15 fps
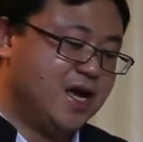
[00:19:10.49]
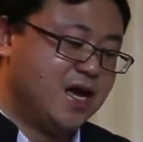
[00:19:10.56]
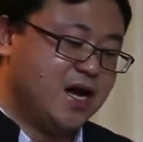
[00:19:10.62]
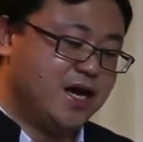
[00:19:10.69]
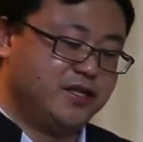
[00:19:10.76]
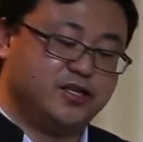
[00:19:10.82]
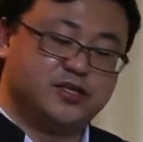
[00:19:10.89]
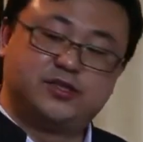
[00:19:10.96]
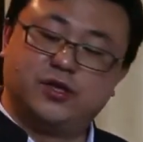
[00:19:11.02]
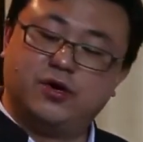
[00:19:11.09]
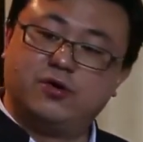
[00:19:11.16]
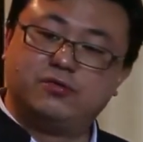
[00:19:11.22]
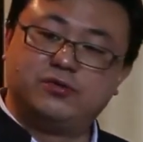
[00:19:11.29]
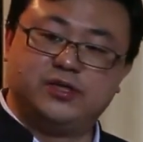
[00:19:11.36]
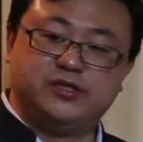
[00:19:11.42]
And
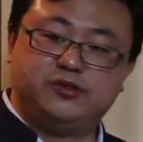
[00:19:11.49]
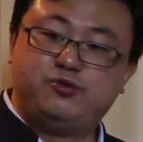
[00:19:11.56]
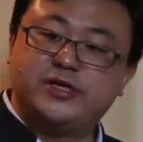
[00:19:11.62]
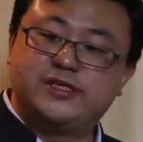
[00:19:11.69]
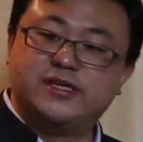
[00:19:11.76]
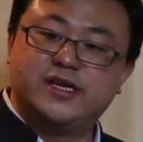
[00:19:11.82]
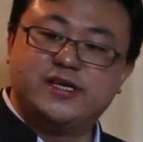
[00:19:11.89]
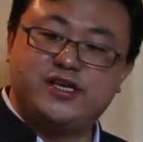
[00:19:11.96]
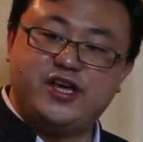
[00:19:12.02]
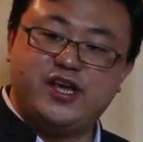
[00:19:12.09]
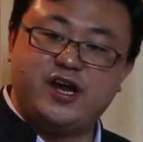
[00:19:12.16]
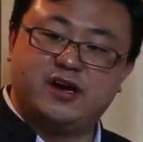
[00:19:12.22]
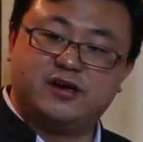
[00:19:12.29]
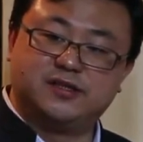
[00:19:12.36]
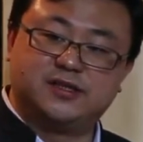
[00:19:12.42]
so in recent
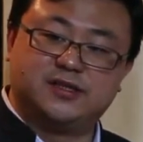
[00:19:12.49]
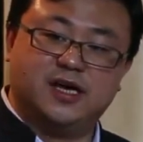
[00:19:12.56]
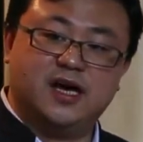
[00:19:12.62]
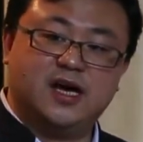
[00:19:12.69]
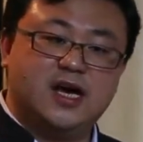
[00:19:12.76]
years,